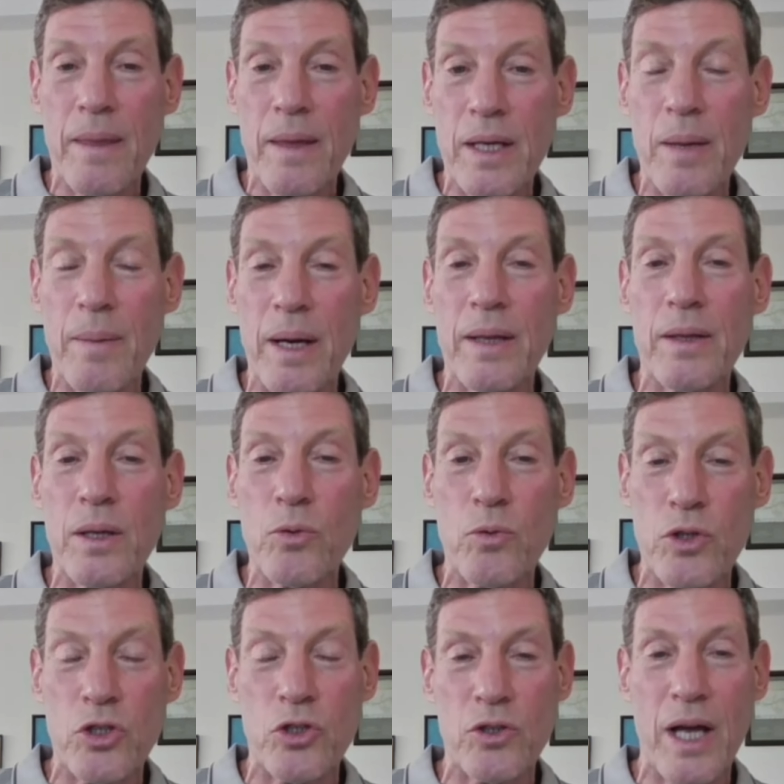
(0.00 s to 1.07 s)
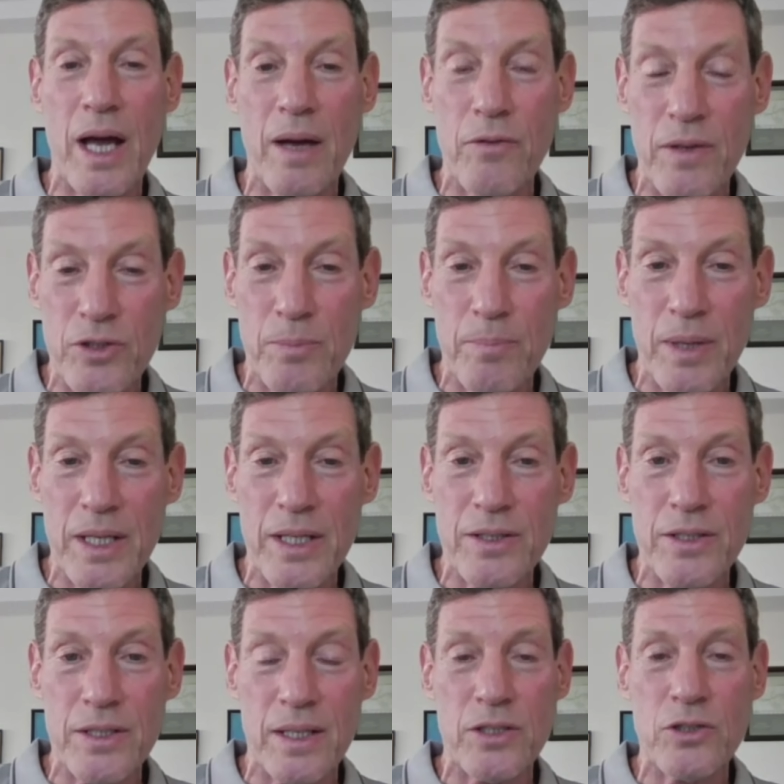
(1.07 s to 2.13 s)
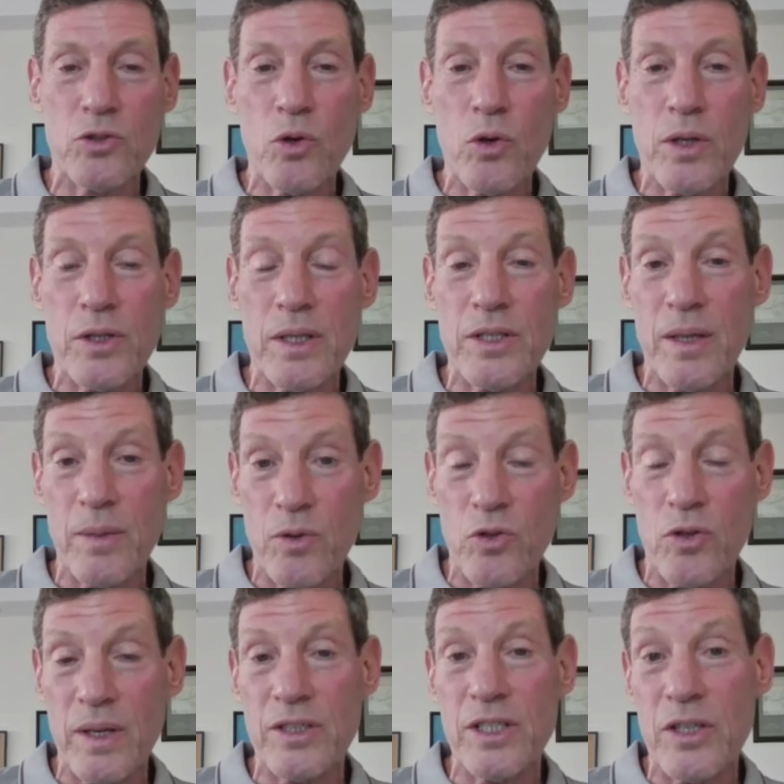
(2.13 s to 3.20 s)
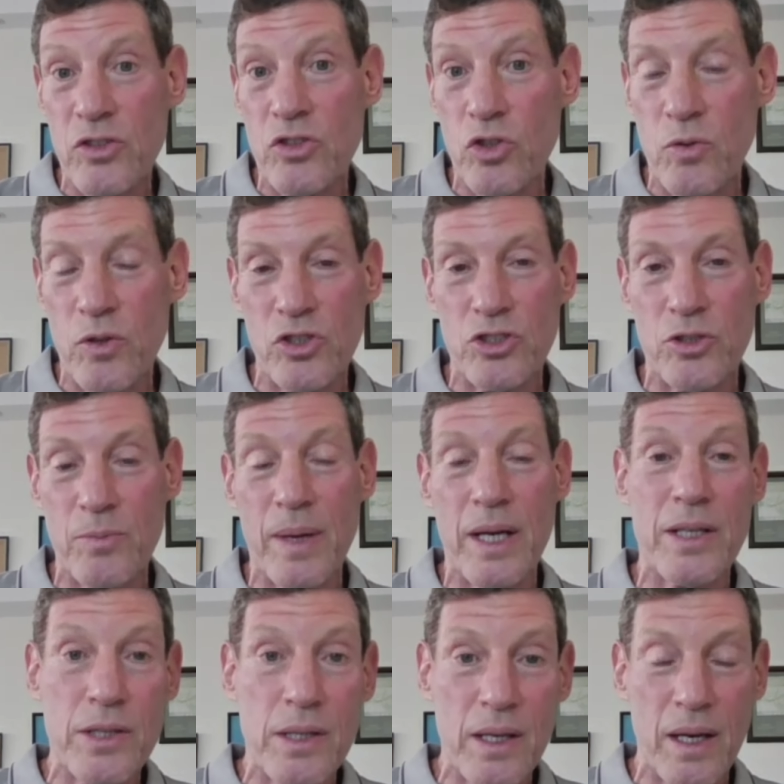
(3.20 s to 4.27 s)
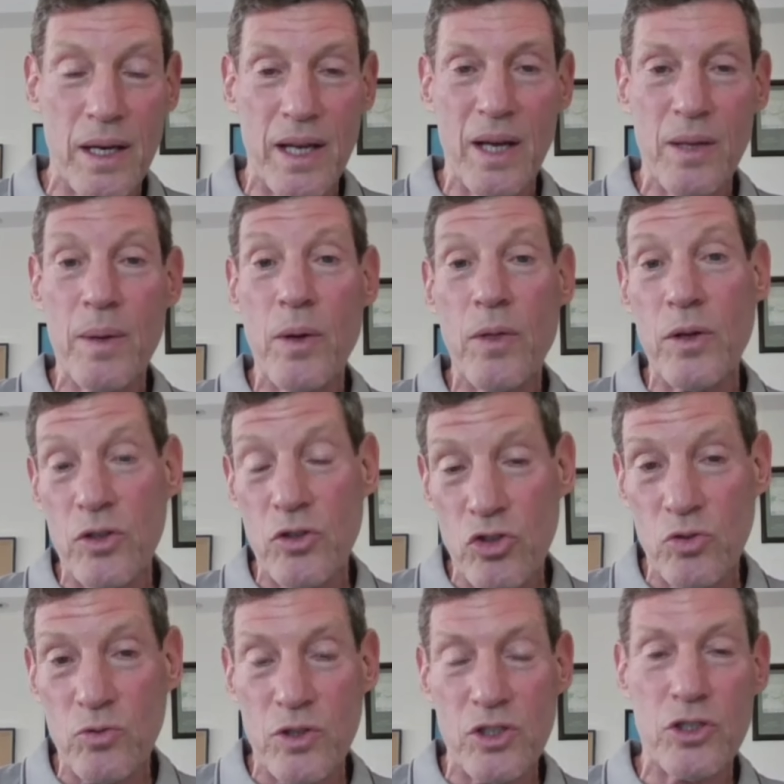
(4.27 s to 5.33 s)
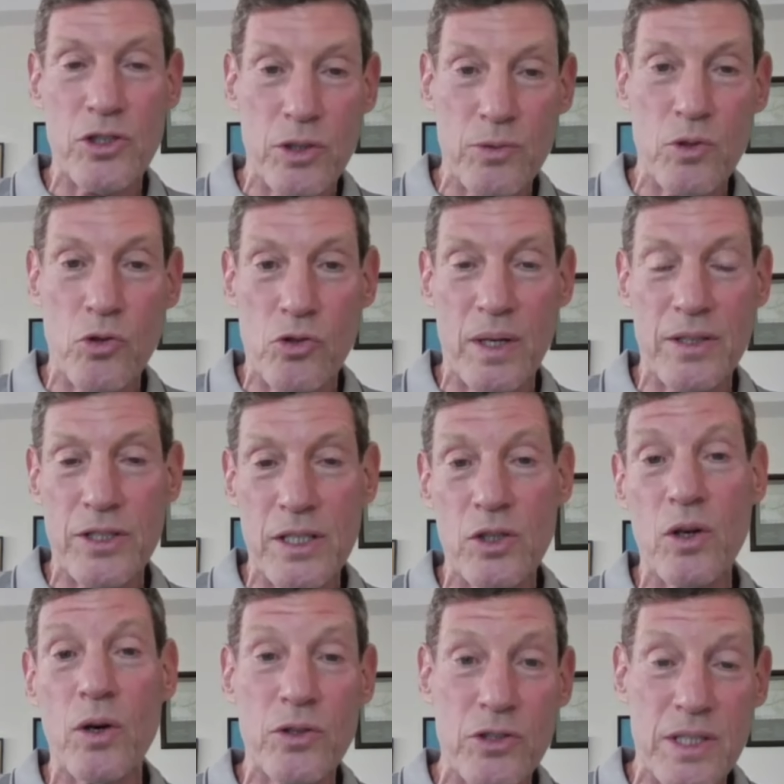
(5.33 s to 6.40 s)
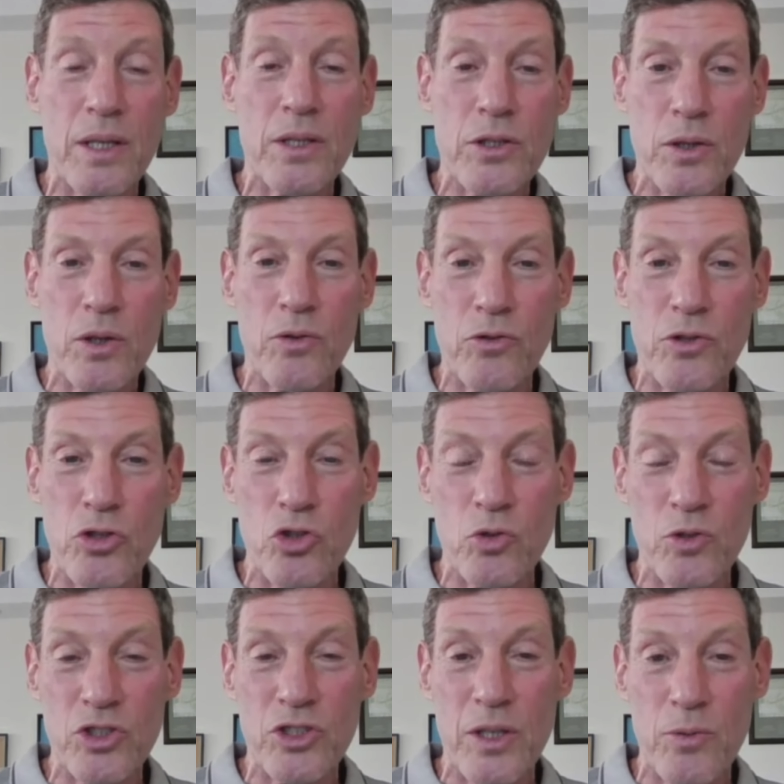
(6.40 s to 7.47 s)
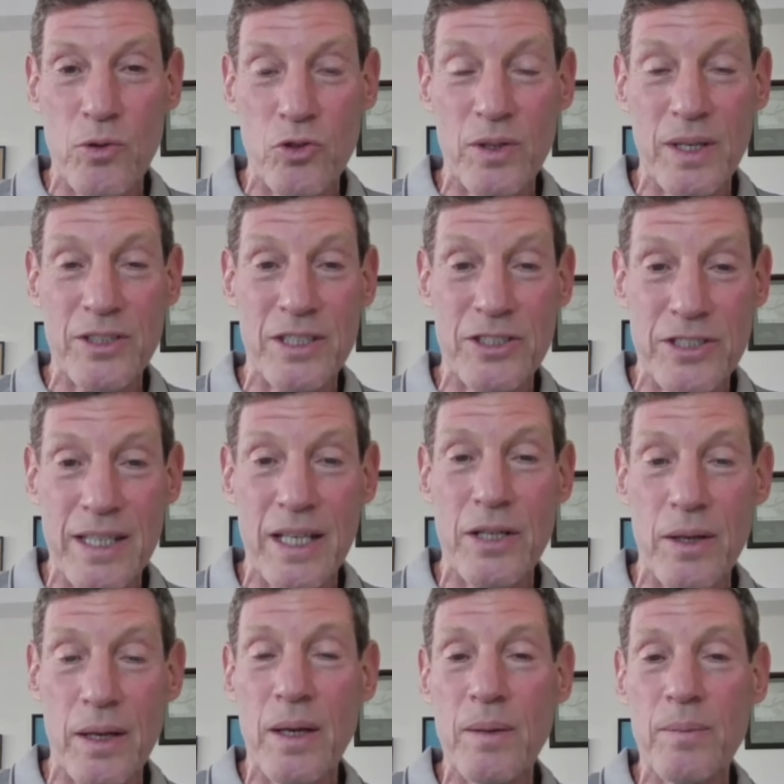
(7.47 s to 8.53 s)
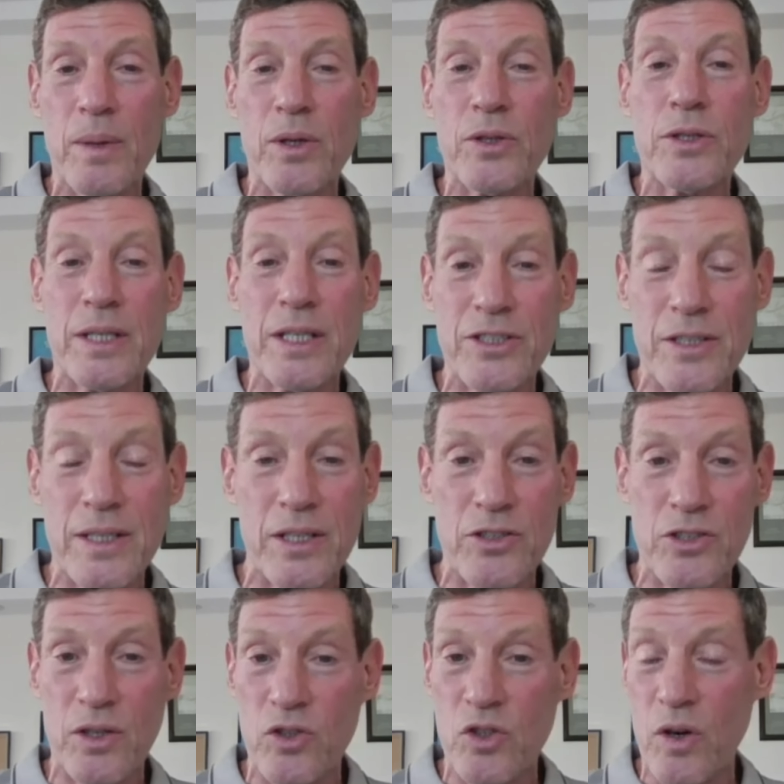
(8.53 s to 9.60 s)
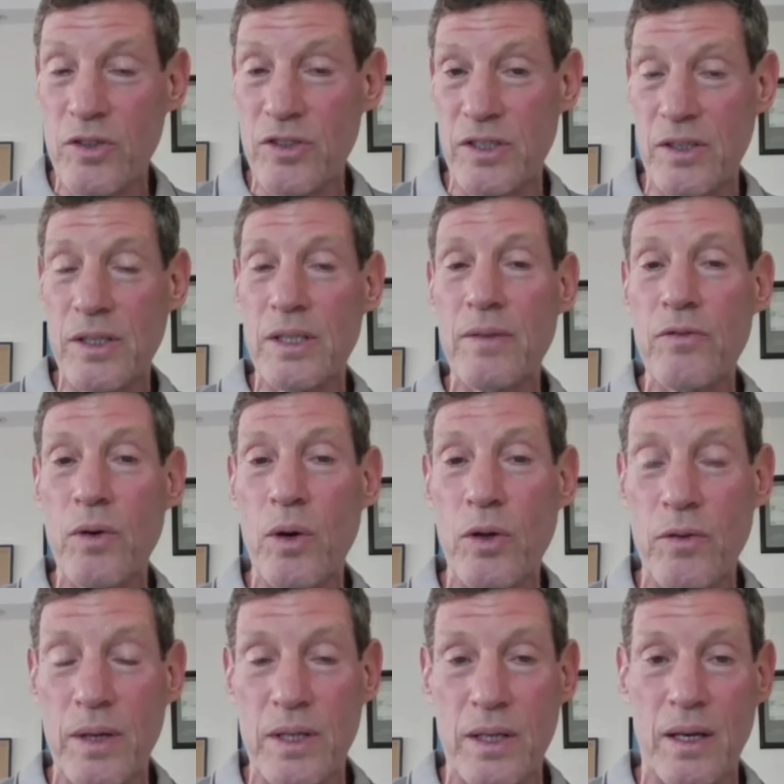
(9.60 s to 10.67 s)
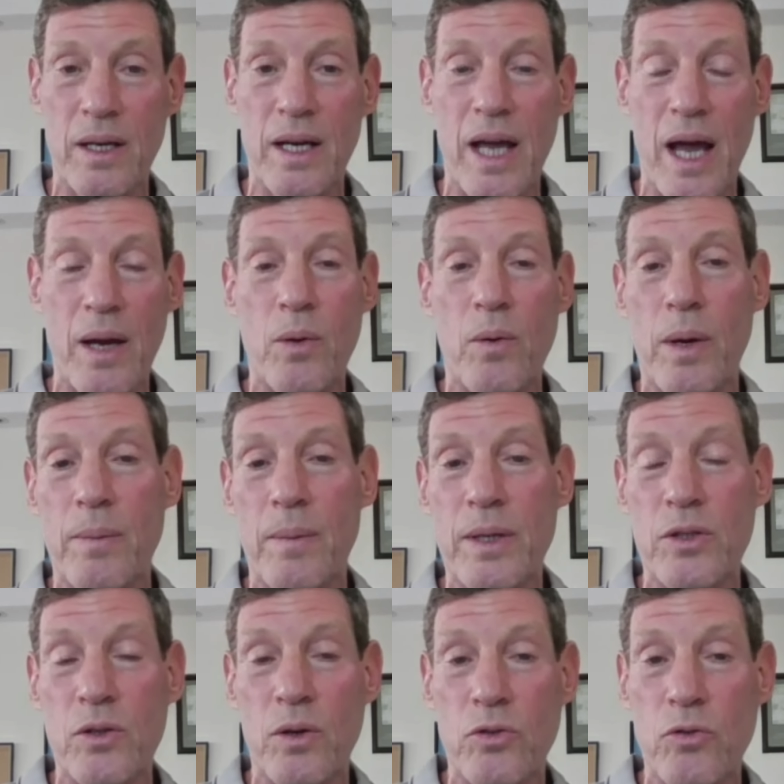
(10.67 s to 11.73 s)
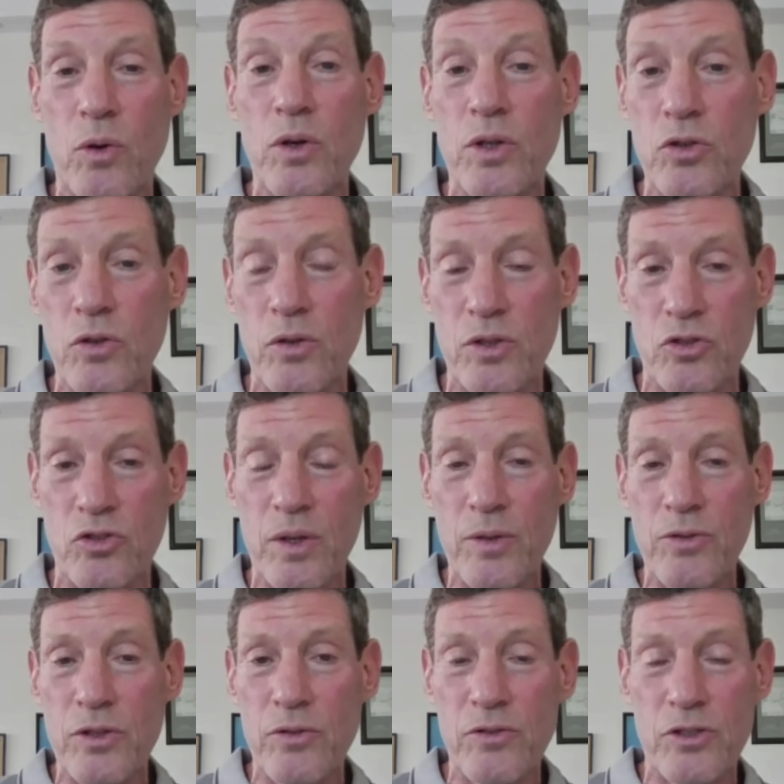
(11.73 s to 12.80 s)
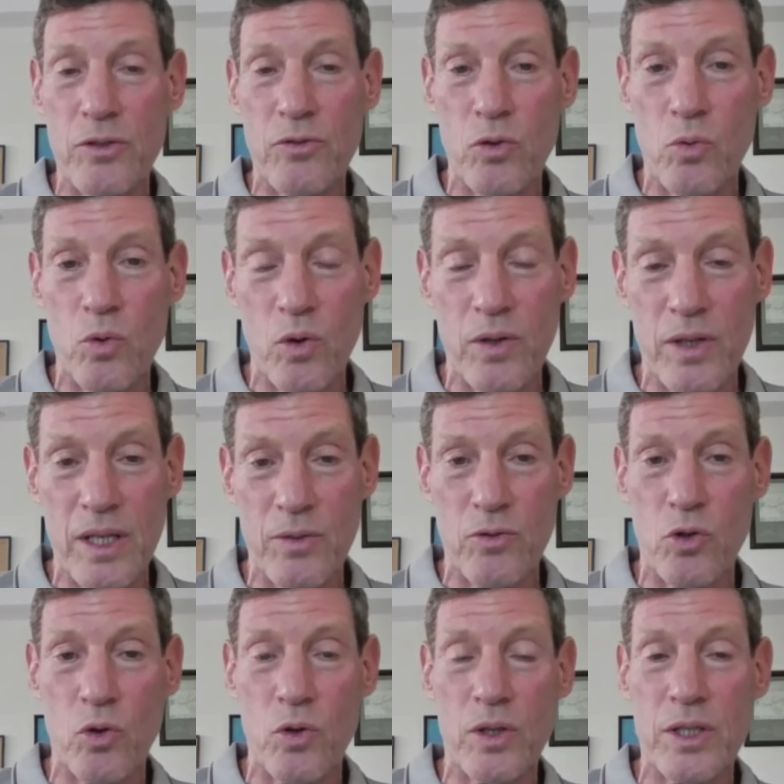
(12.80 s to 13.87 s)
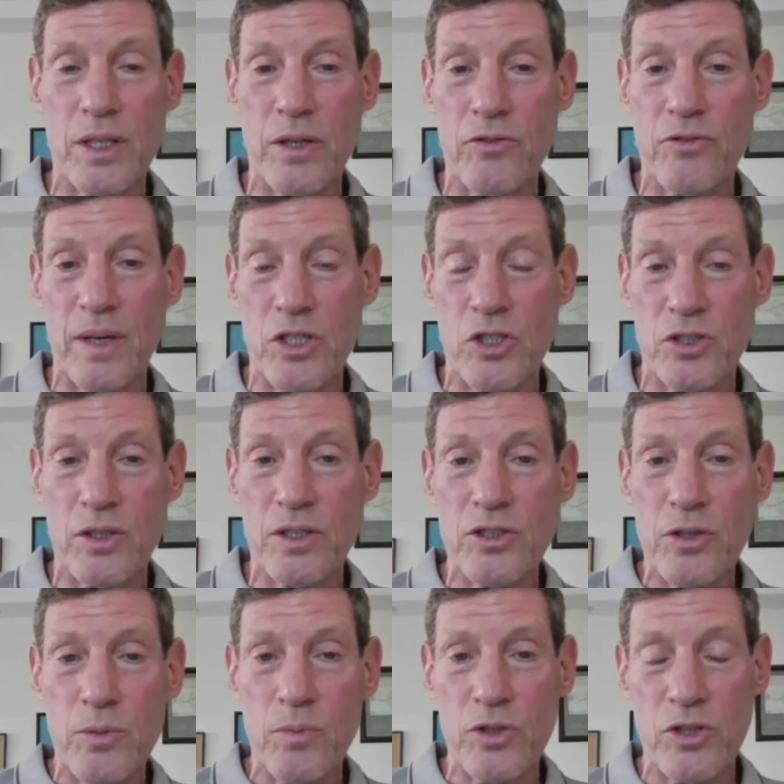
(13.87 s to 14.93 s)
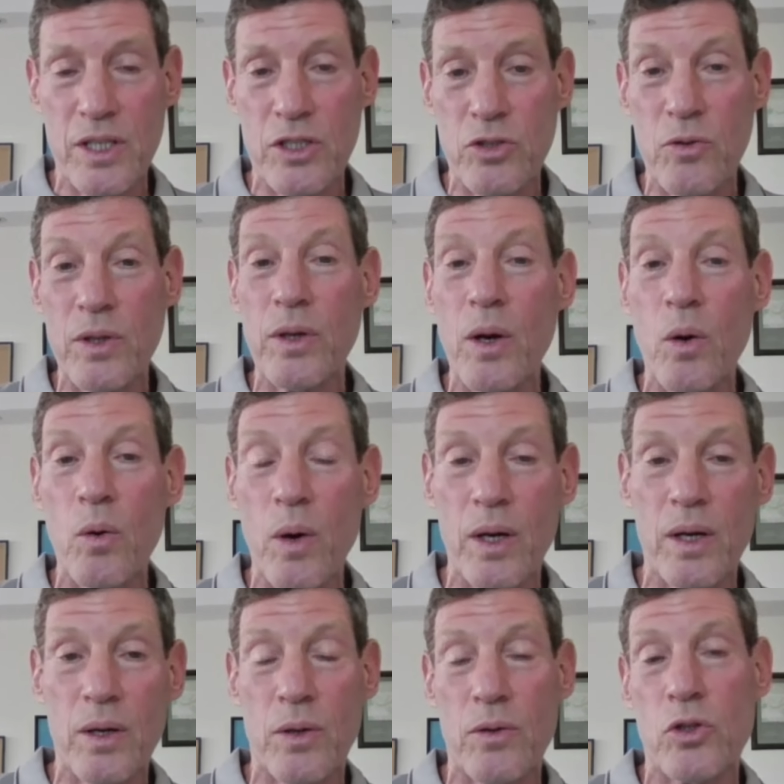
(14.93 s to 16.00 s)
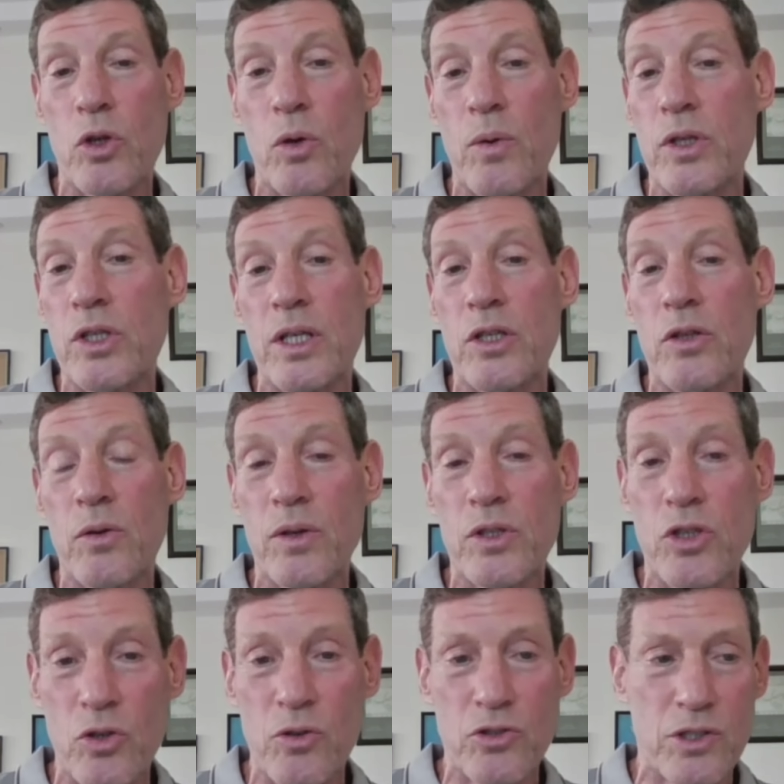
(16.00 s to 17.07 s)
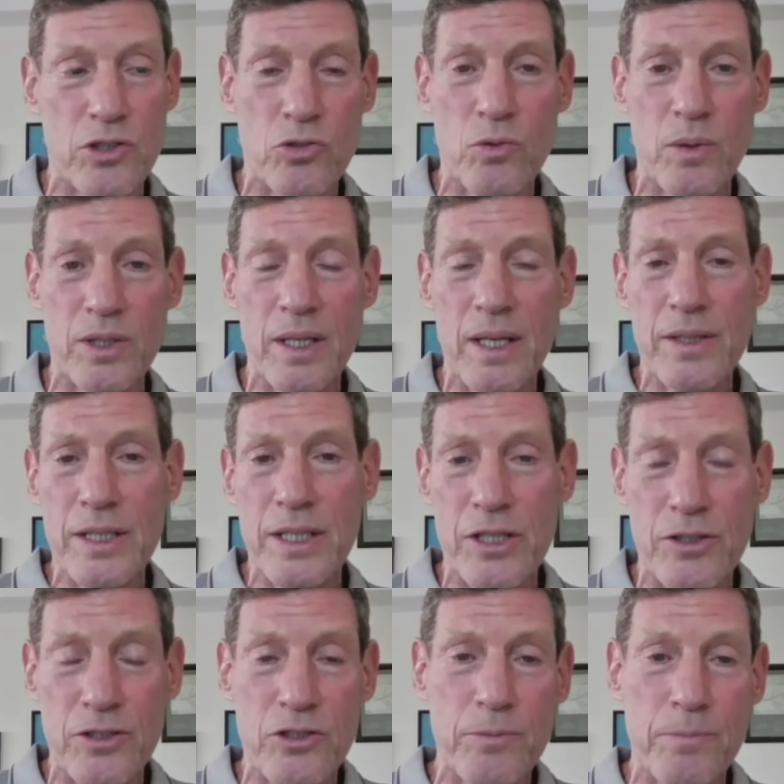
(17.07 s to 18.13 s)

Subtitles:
He meant that we should have a debate, let's call it a democratic Jewish debate, about the Jewish democratic content of the Jewish democratic state, because these things are constantly evolving, and we must not fall into the traps of civil war, name-calling, and factionalism, which, as we know, Jewish history shows us where that leads.